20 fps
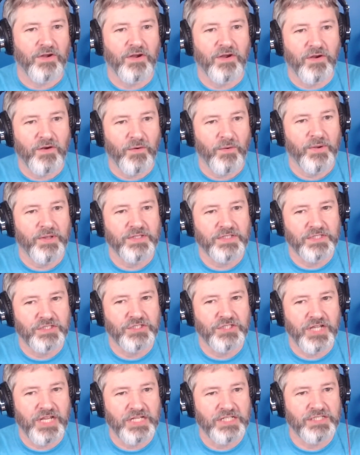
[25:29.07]
going to
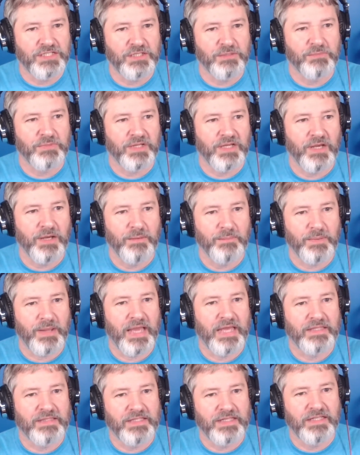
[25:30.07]
change something up,
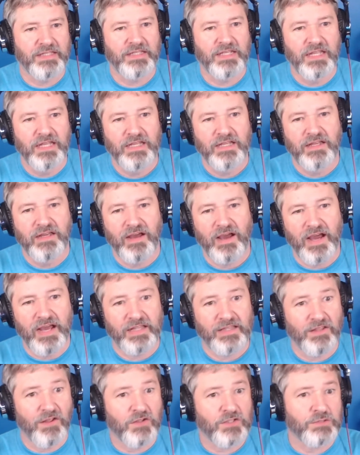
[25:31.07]
and then I
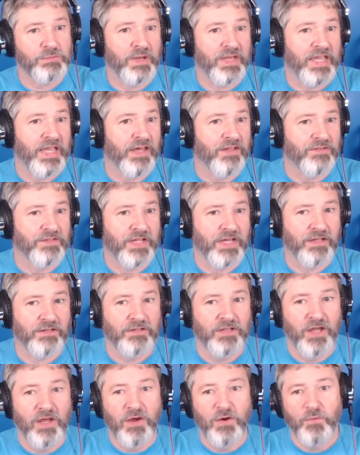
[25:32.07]
lost my countdown,
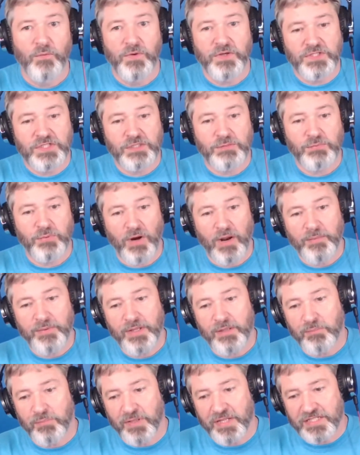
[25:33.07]
which is probably a
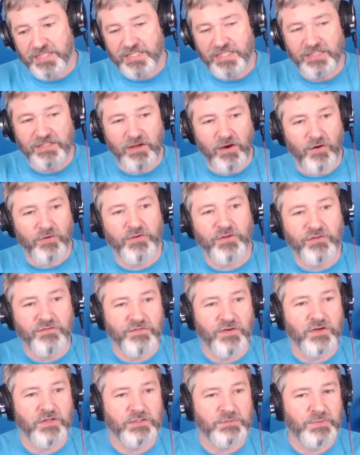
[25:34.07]
blessing to all you
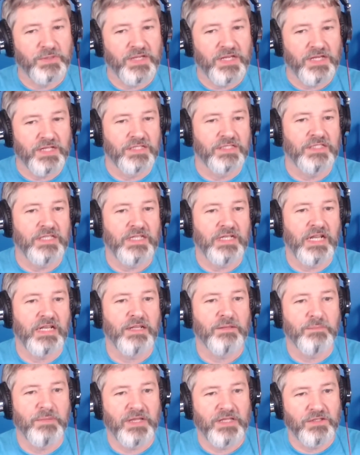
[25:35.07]
folks, because then I
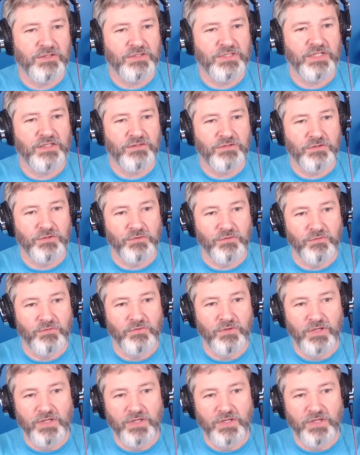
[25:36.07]
didn't make you sit through